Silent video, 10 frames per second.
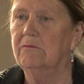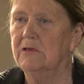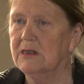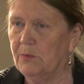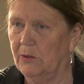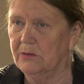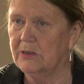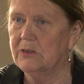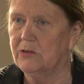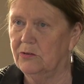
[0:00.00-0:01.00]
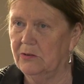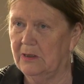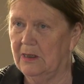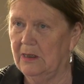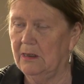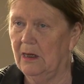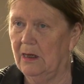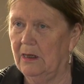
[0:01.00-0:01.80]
response to the